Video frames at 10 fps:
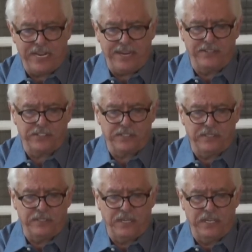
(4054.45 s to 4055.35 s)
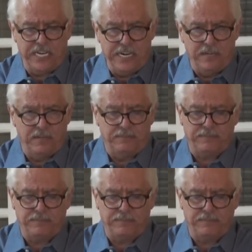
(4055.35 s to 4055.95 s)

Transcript: days a year.